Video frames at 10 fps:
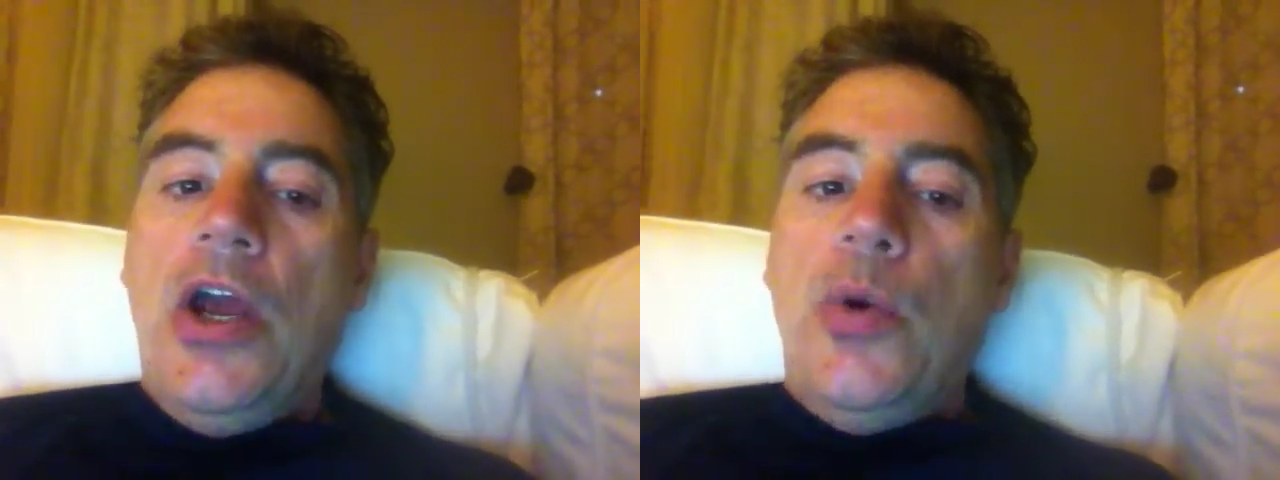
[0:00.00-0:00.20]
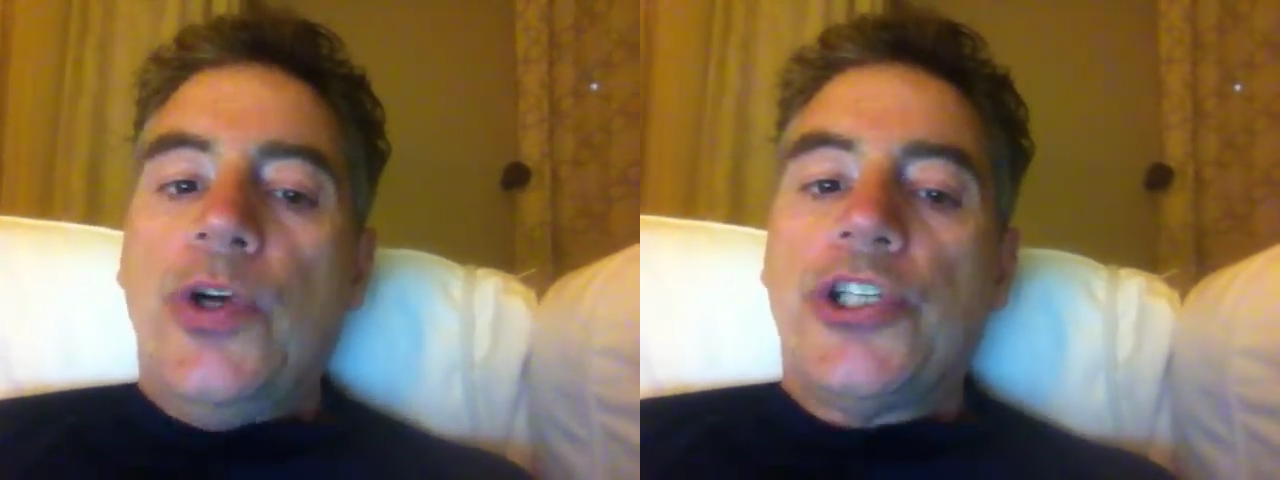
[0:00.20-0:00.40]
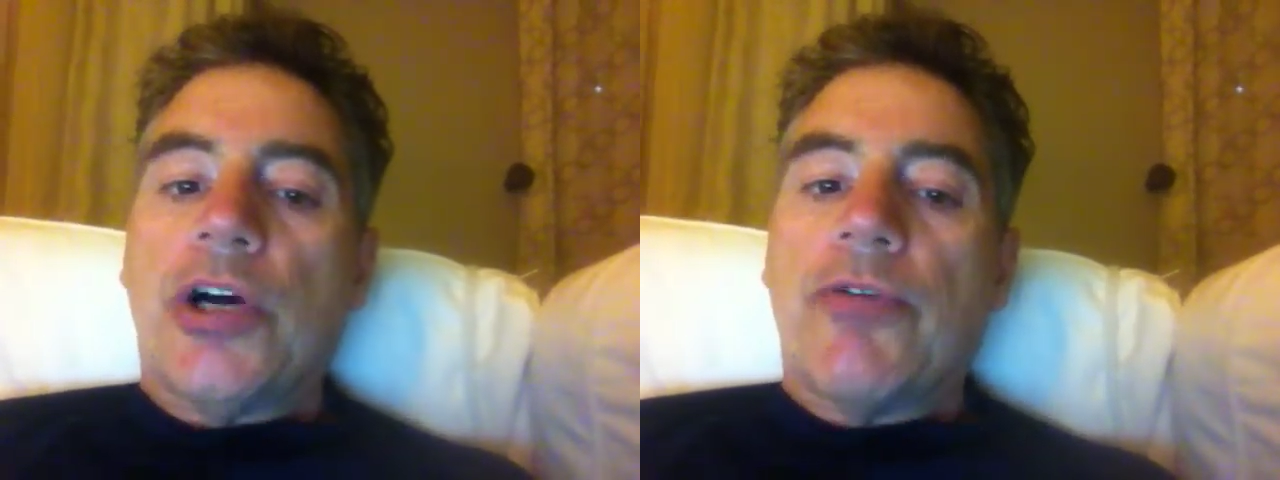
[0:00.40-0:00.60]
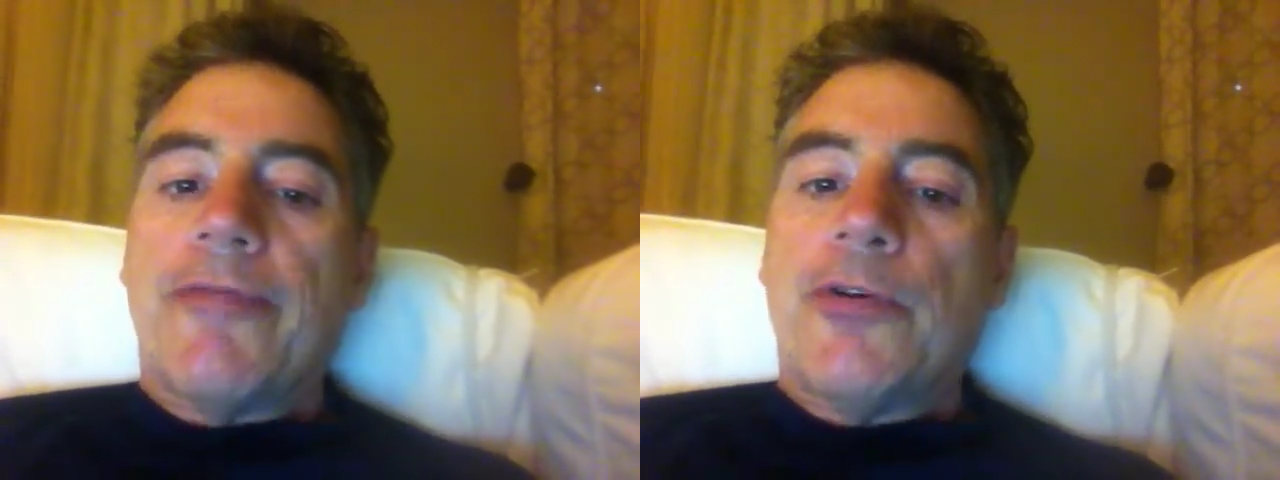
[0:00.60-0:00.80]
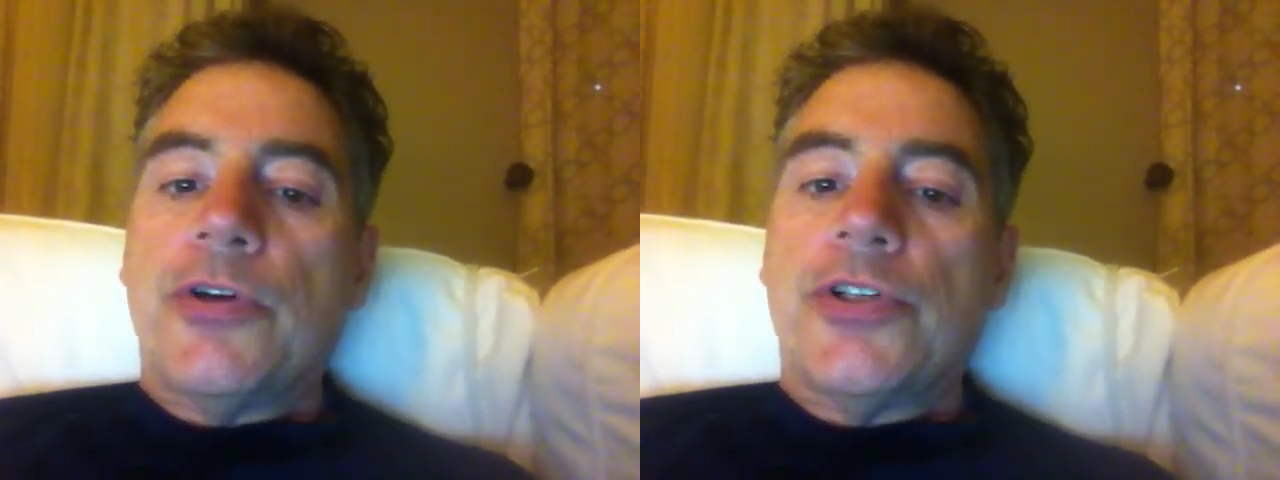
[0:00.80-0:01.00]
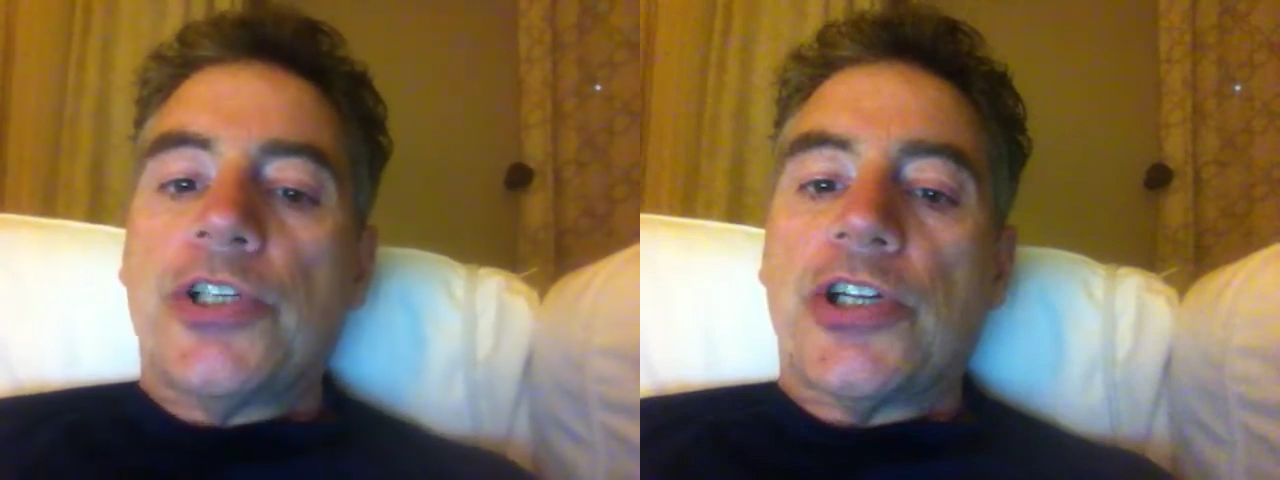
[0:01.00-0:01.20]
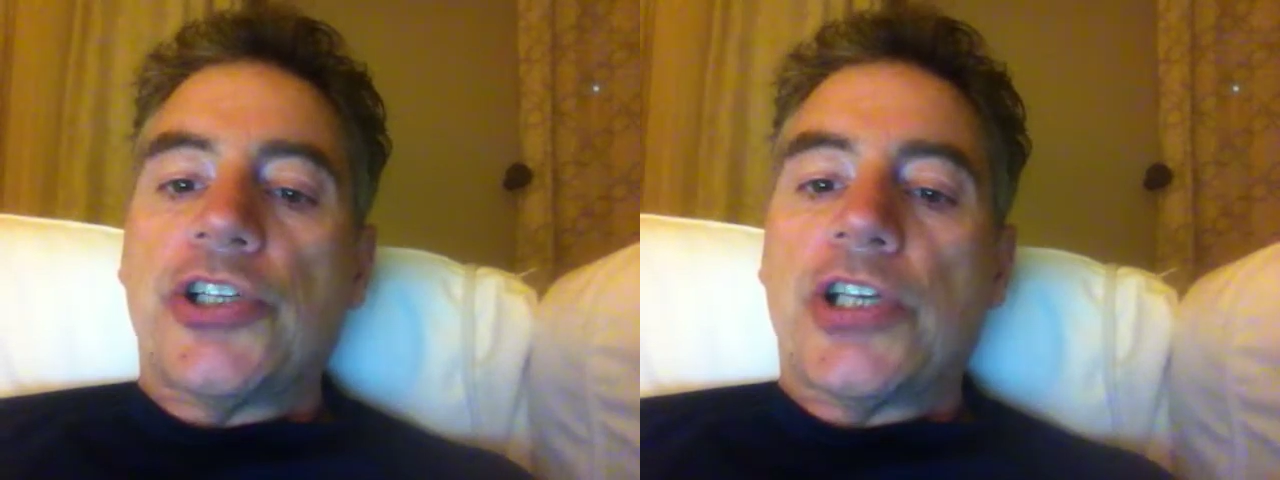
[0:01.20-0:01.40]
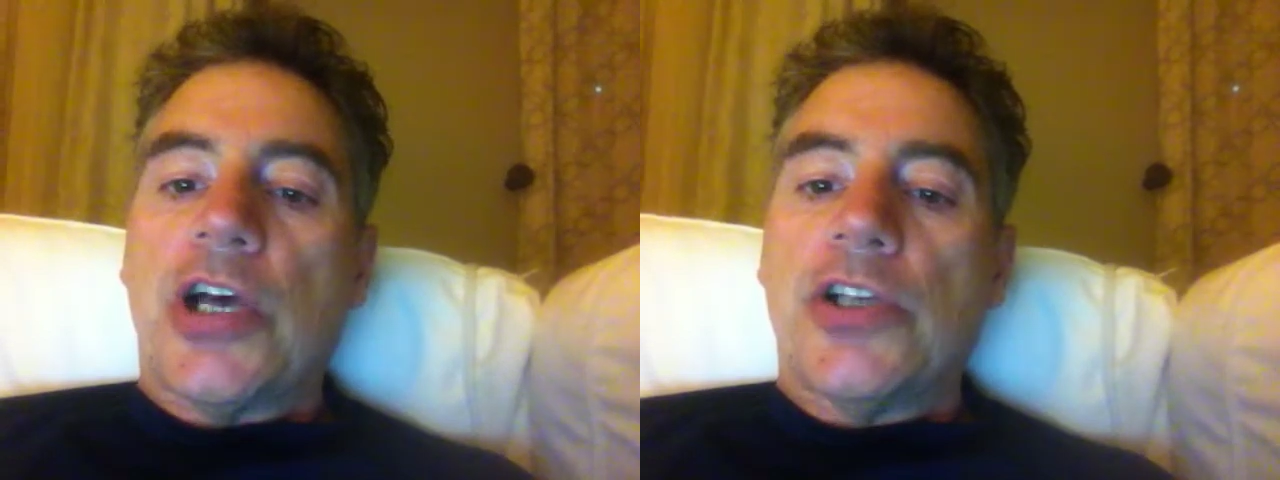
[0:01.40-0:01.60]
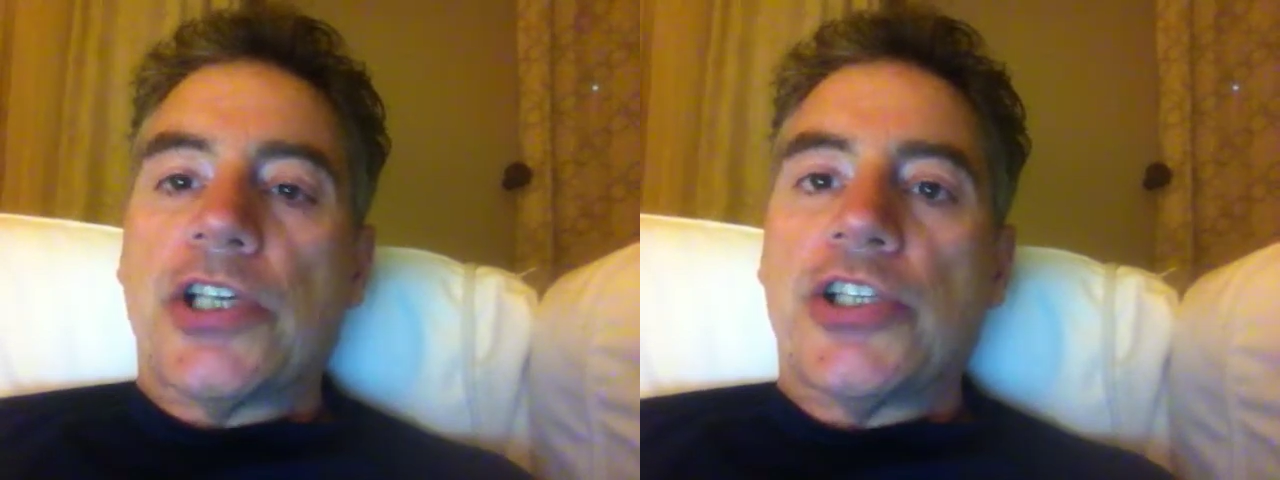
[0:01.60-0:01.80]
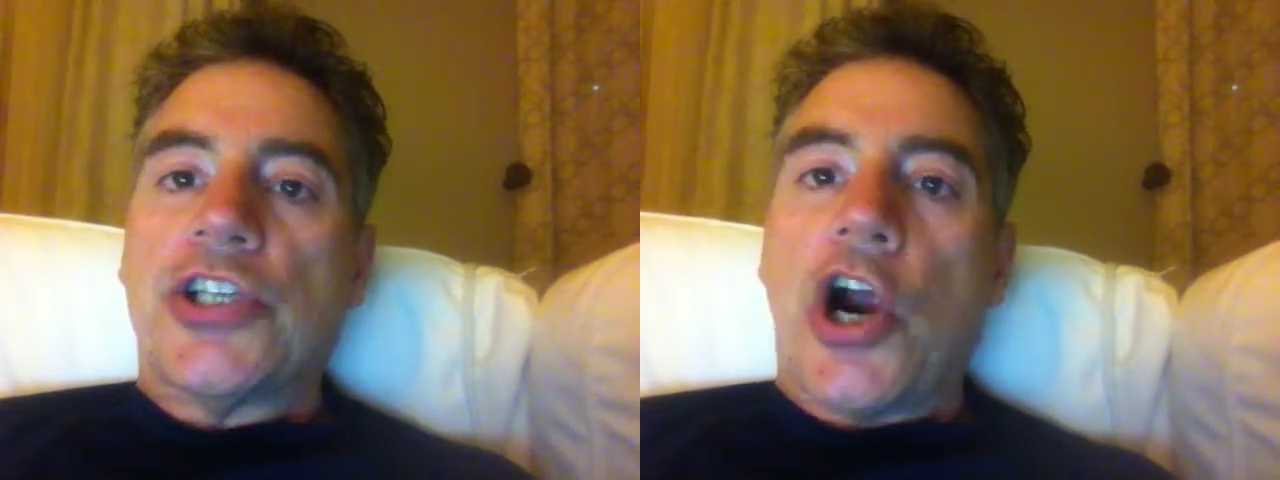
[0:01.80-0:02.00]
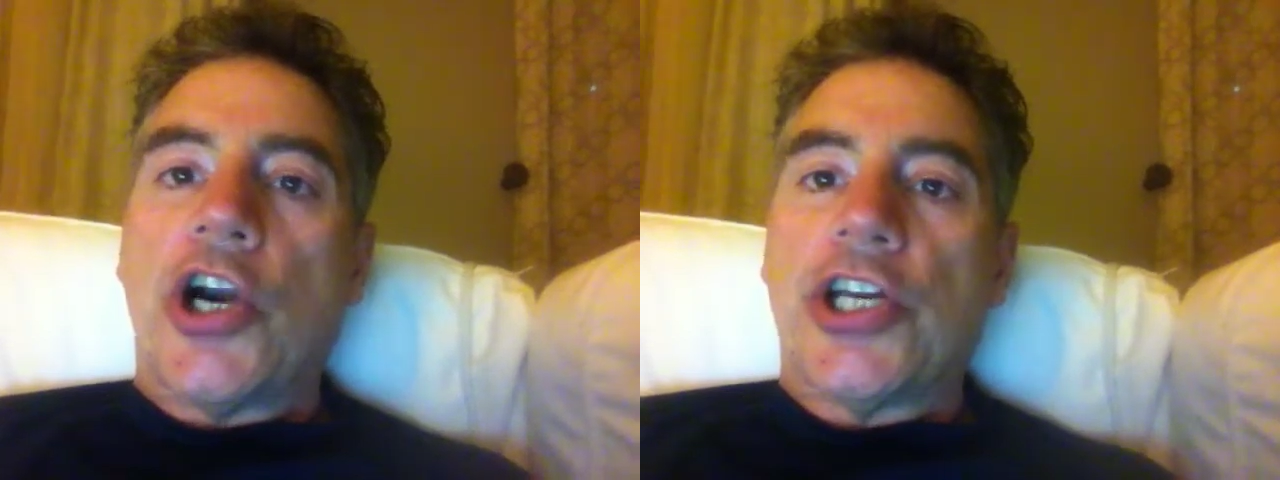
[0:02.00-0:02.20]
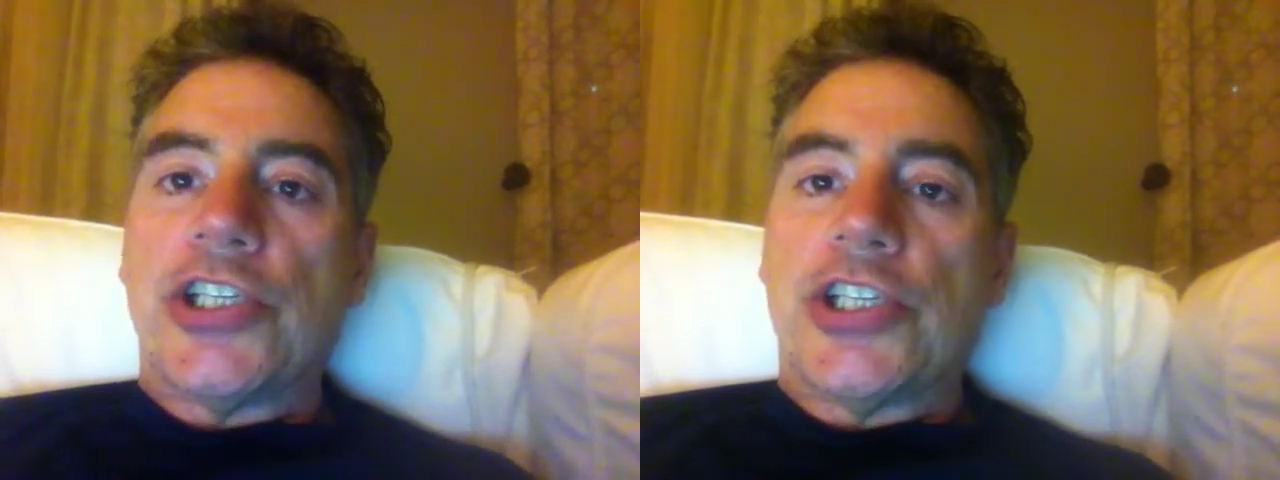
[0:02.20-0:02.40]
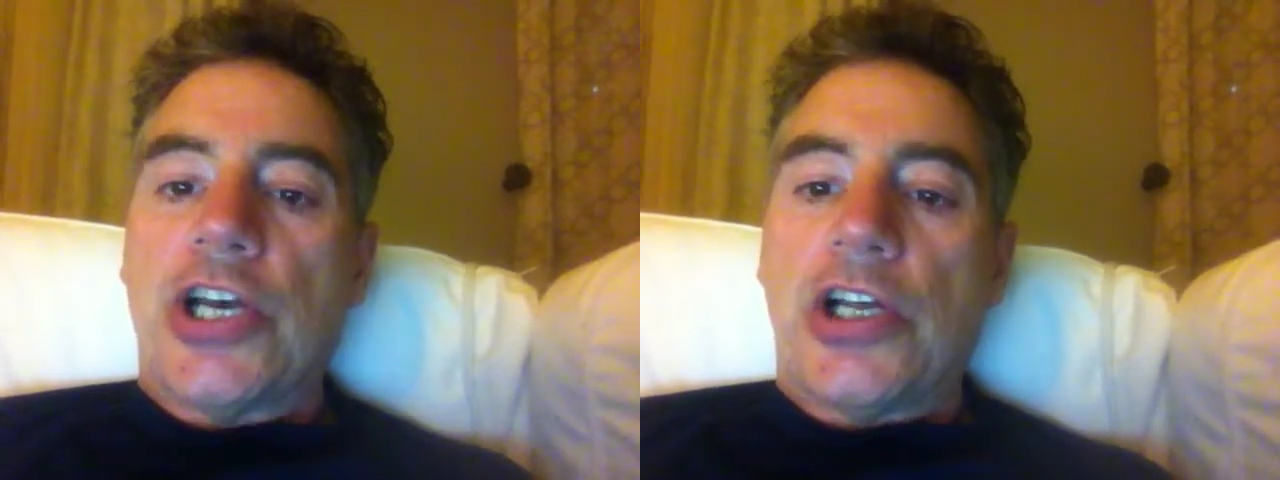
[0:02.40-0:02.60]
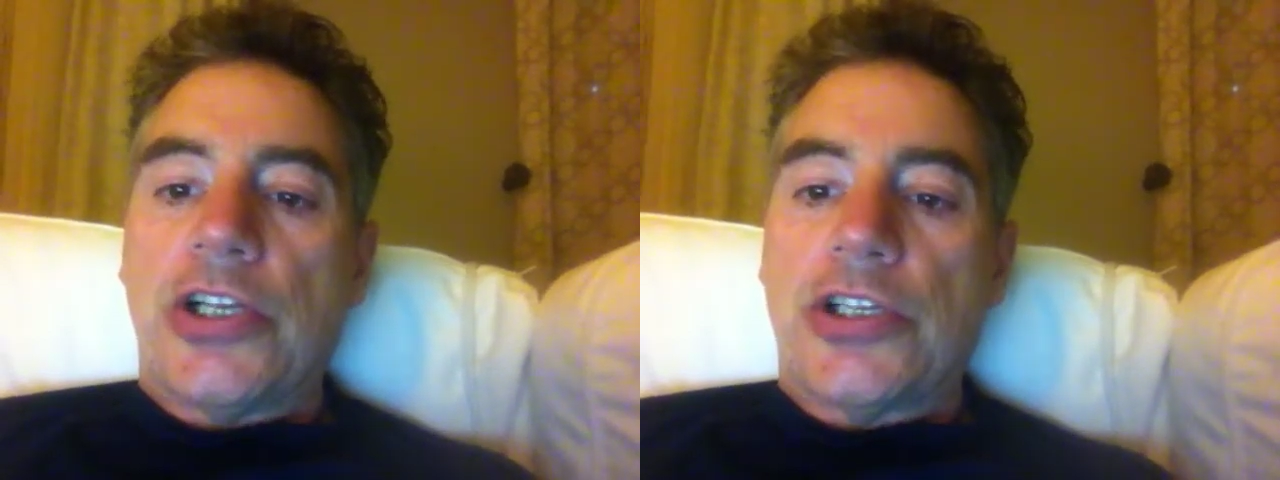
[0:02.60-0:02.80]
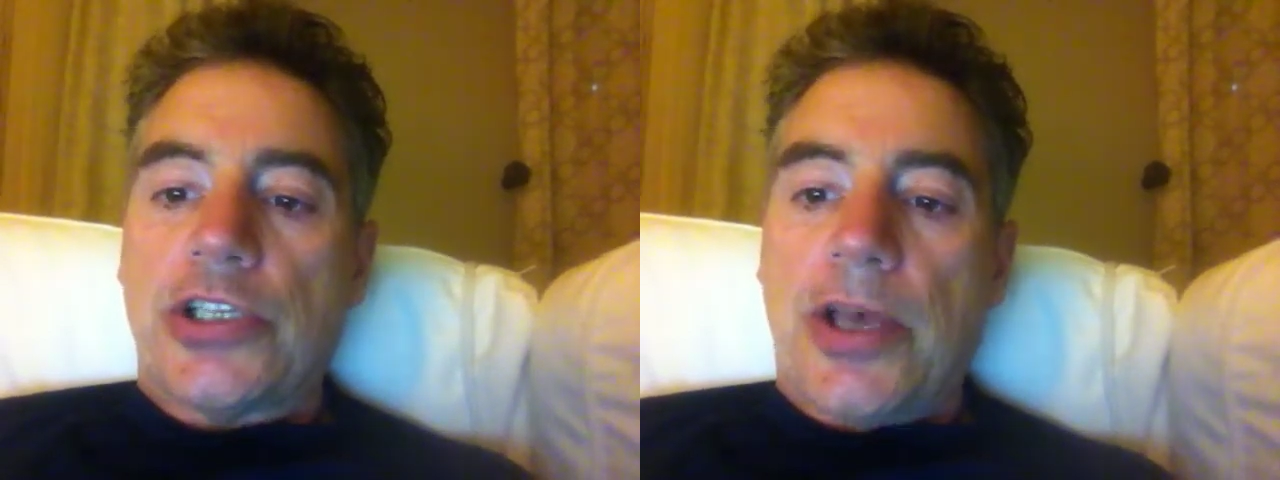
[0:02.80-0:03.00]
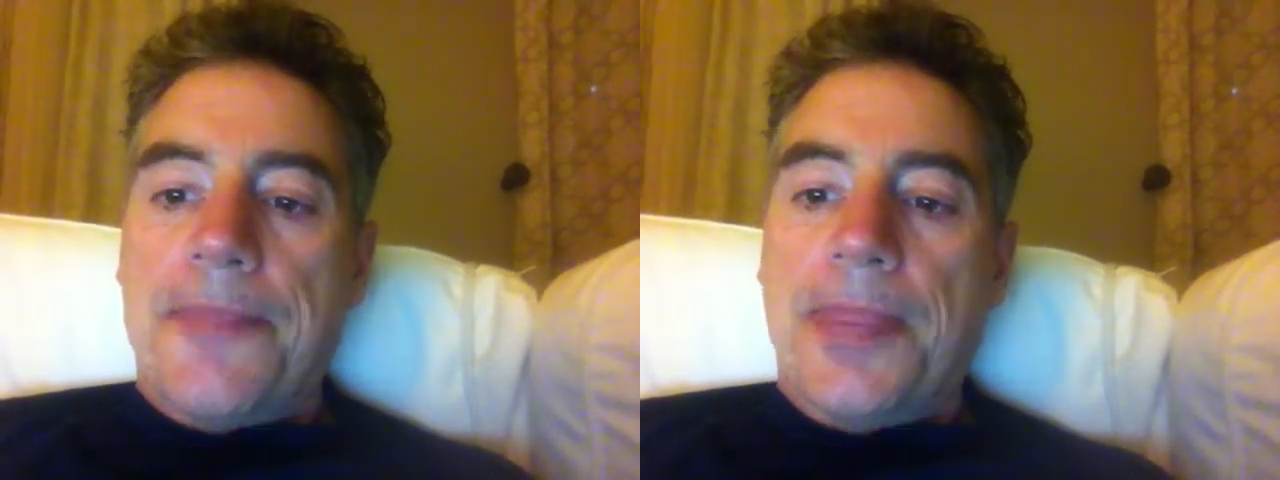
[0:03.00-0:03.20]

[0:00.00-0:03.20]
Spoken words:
We shall refer to such cells as target cells.